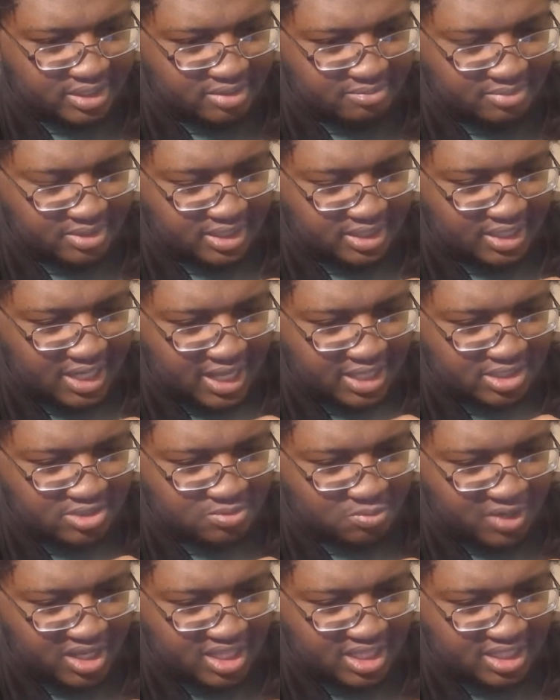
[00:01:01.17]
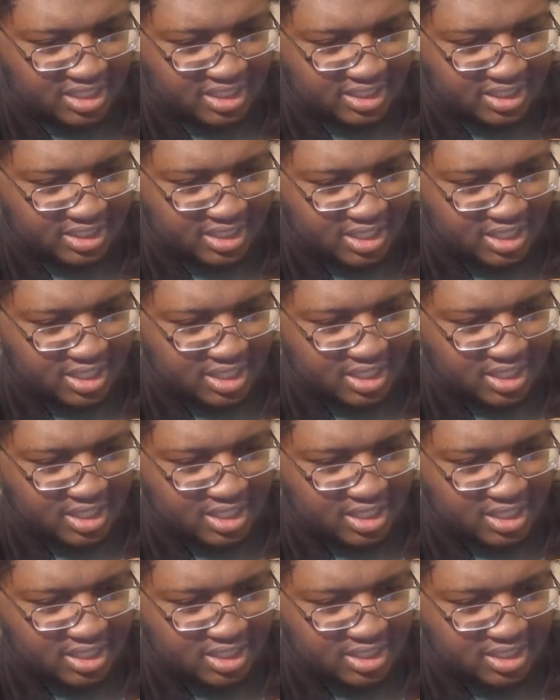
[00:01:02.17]
but in actuality,
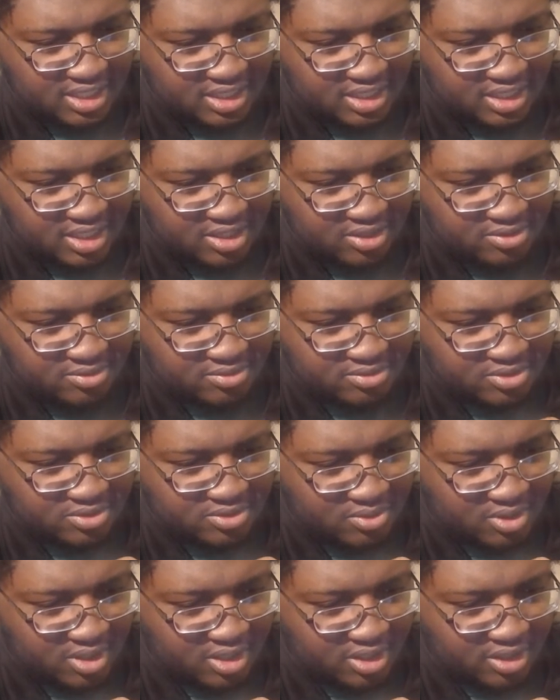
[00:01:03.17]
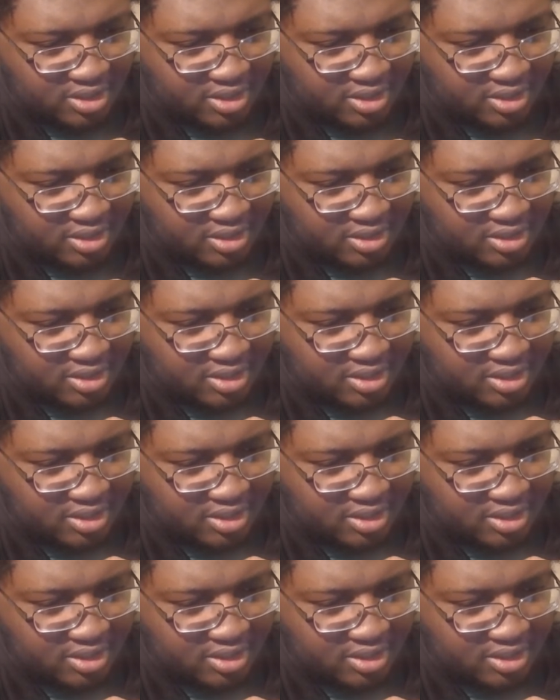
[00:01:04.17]
those who are